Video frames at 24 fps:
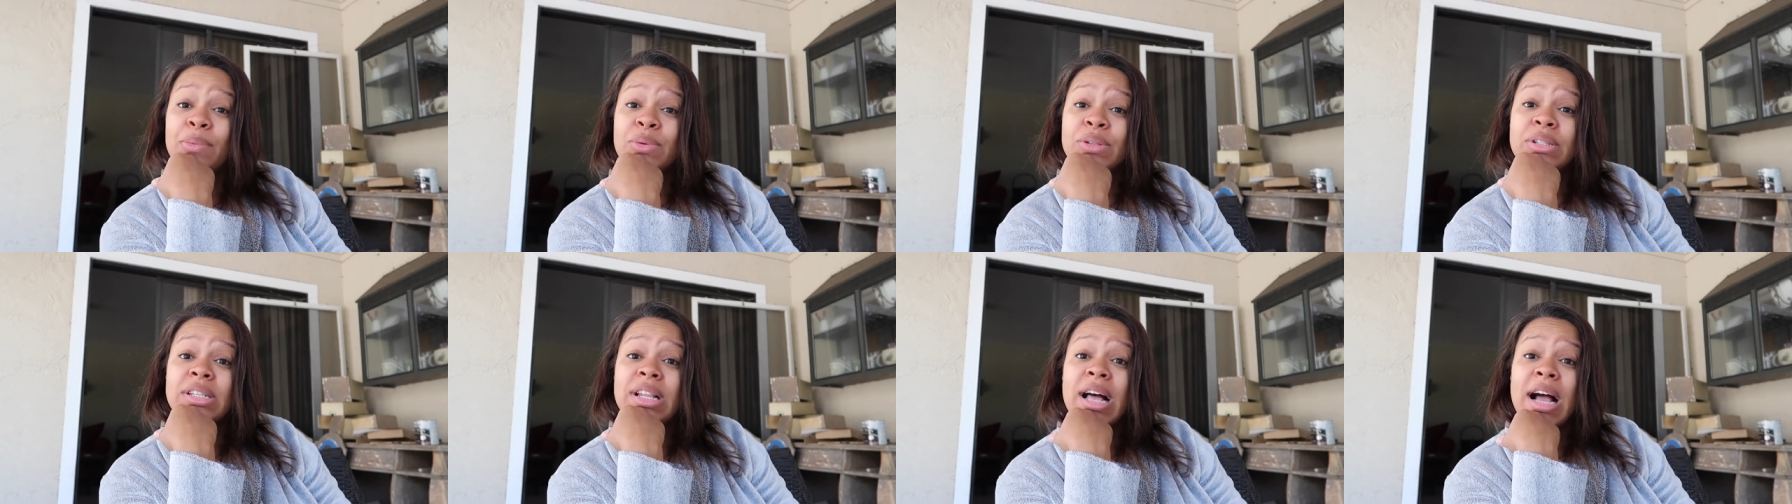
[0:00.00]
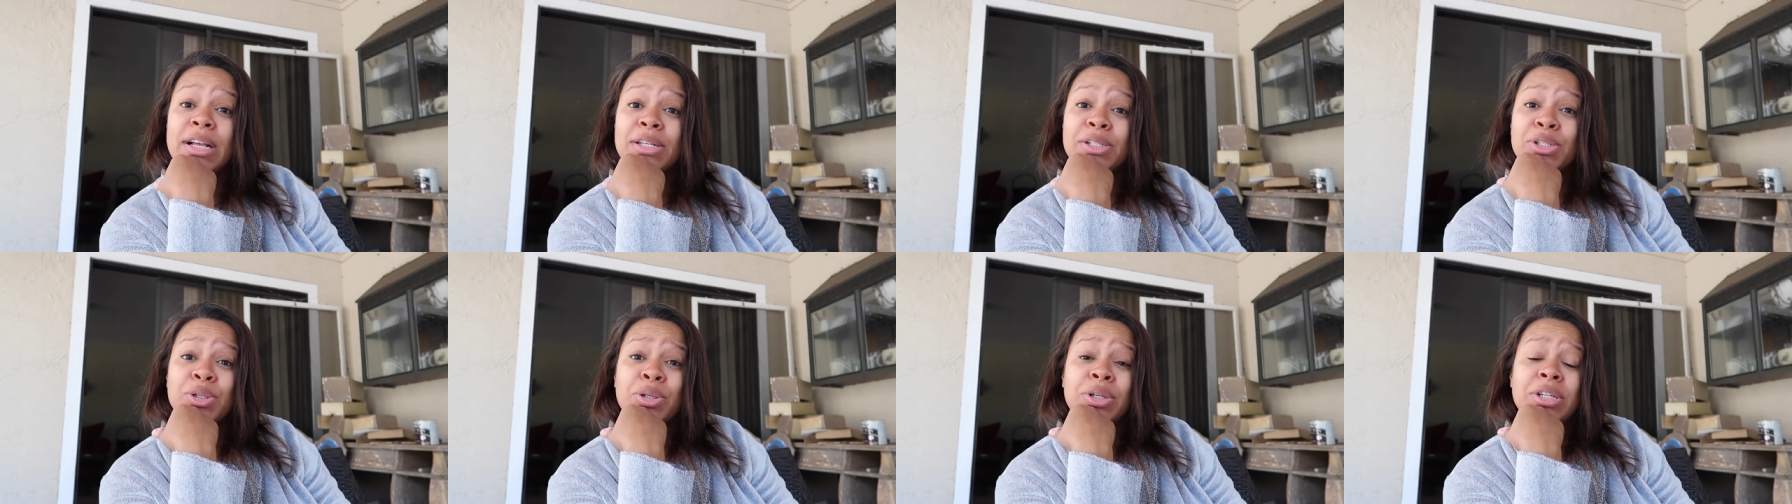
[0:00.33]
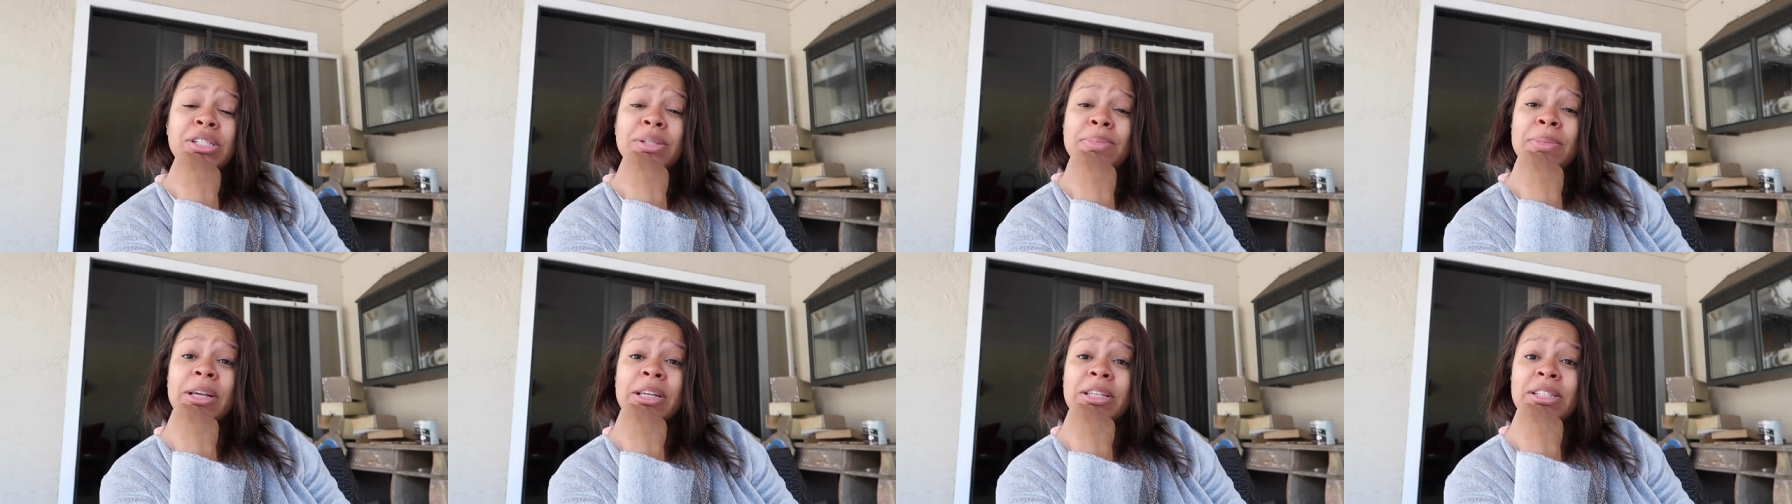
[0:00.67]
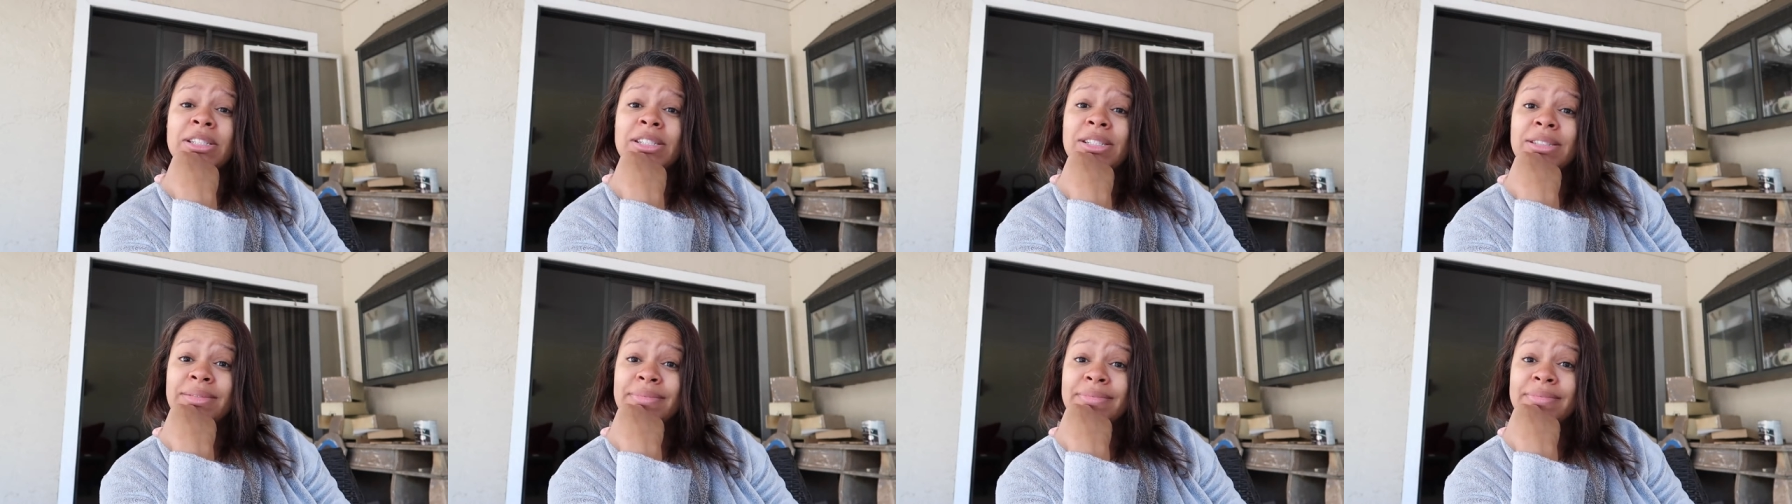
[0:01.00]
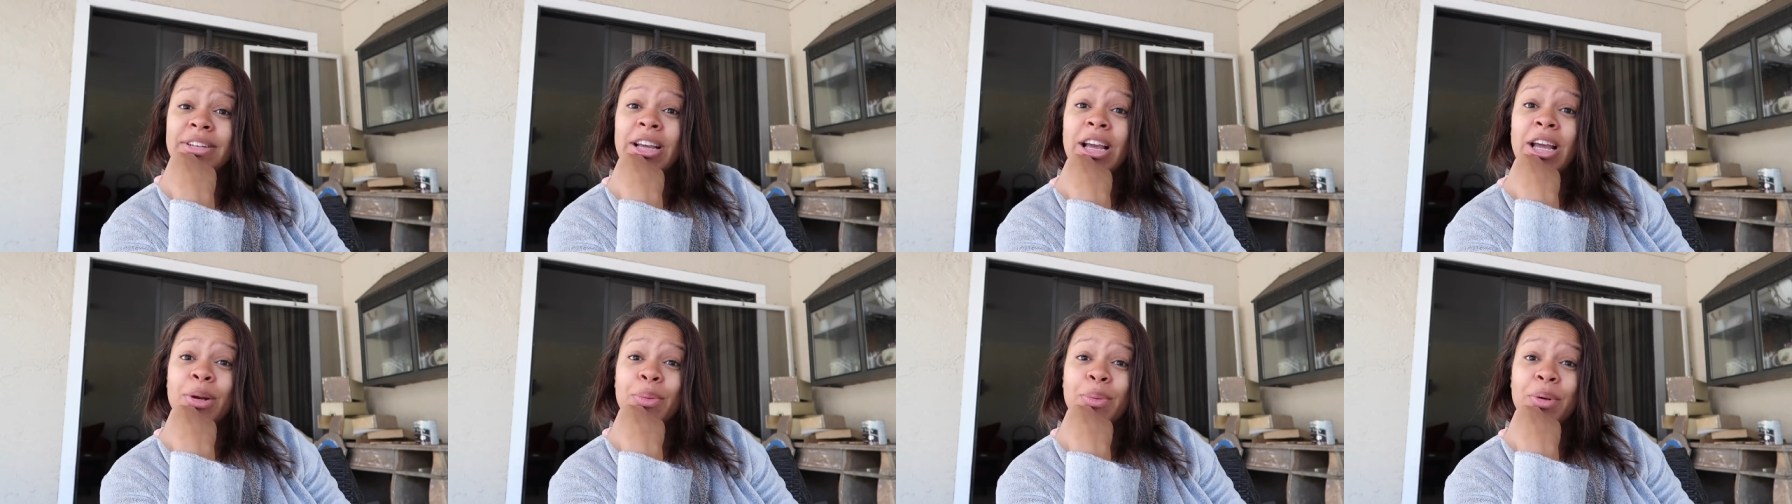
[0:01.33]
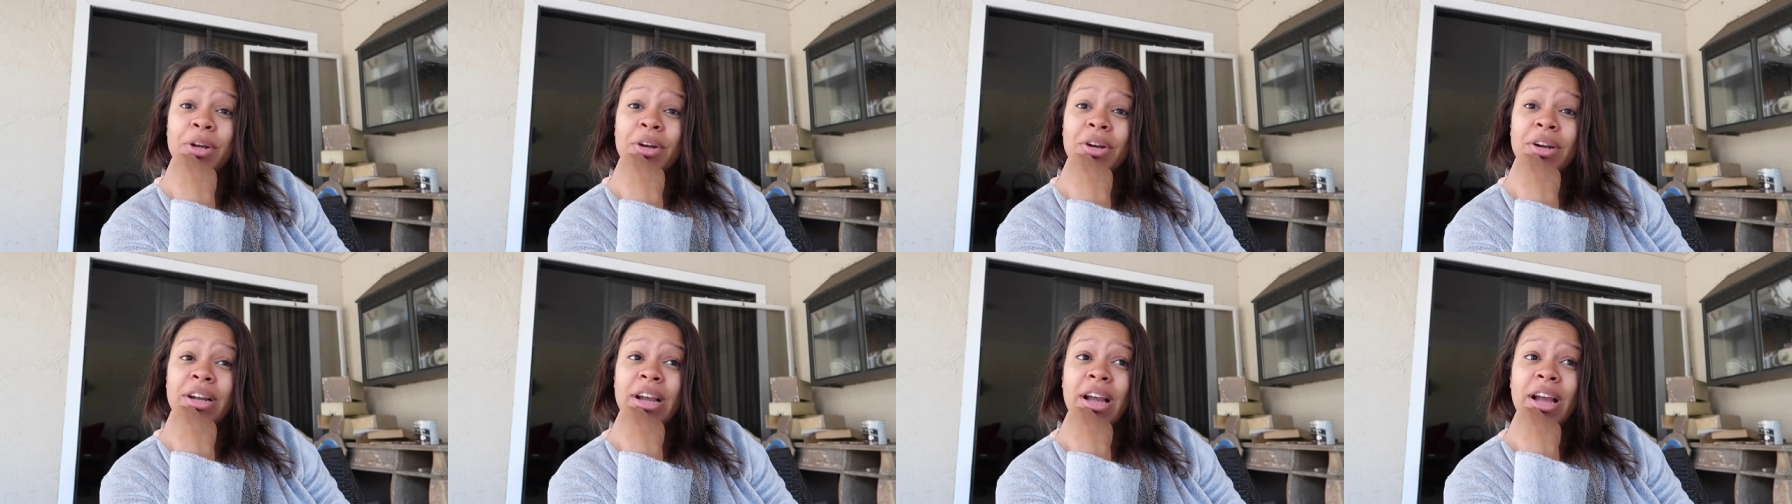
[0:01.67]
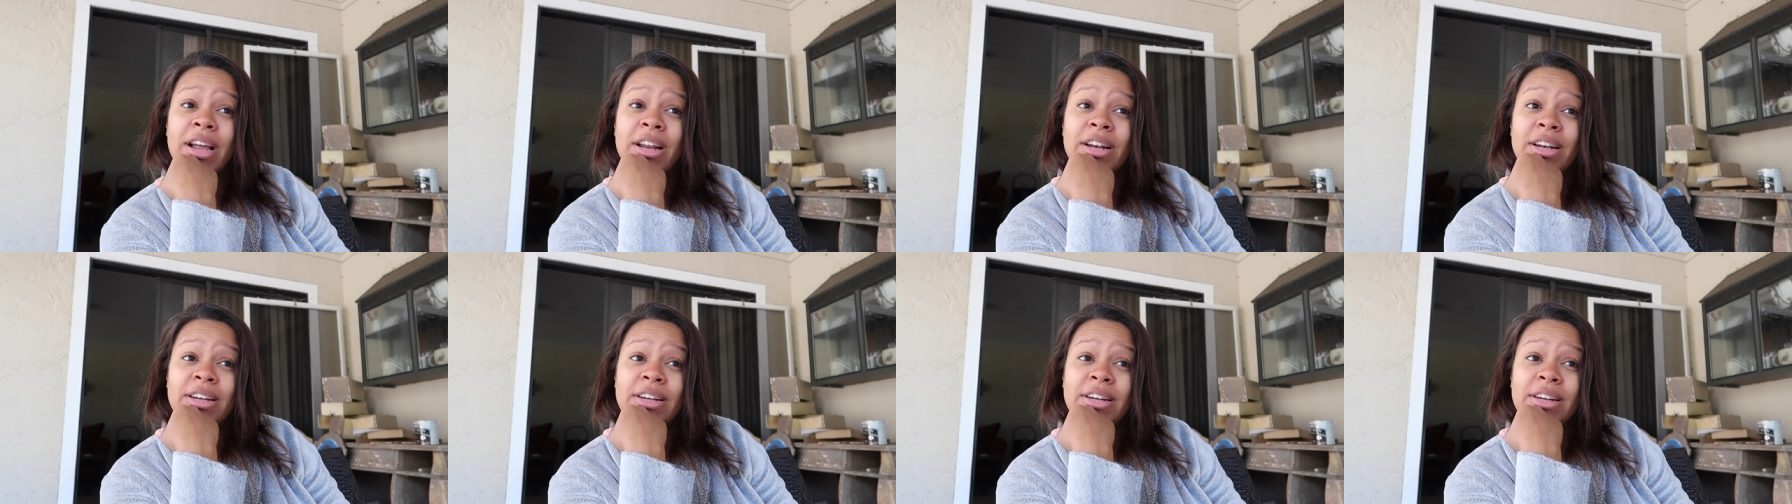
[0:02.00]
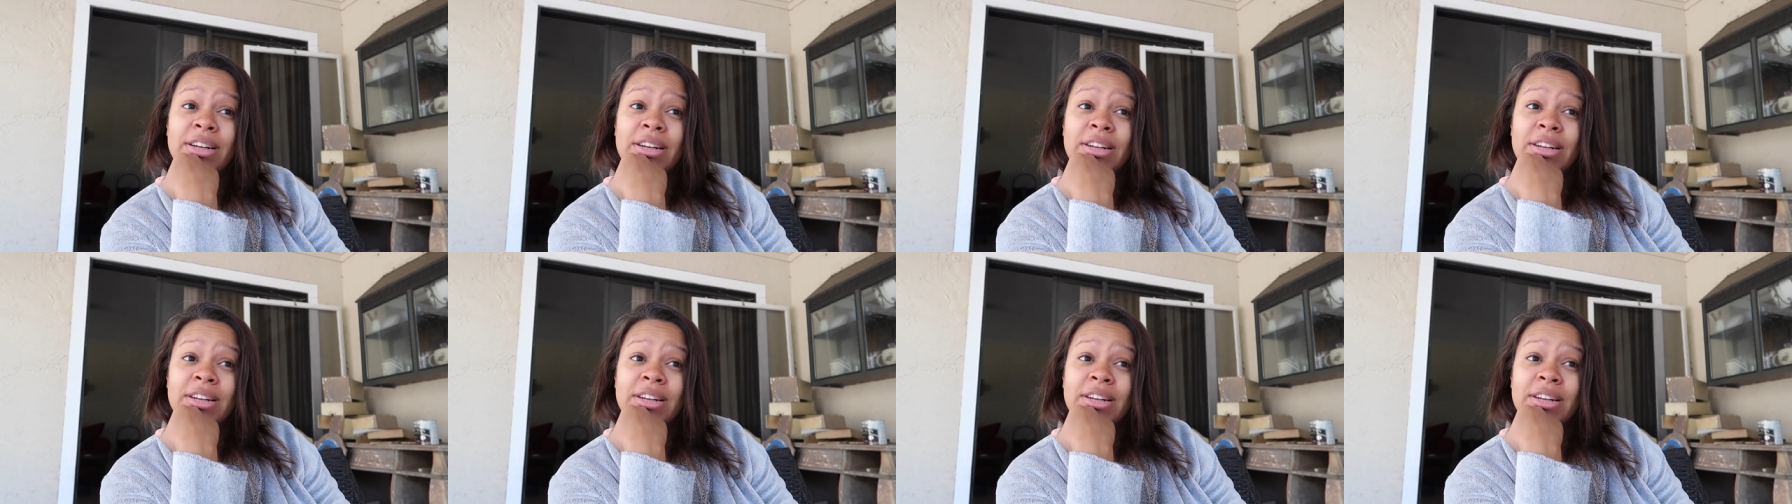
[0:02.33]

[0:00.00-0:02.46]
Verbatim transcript: was last Christmas, and we are at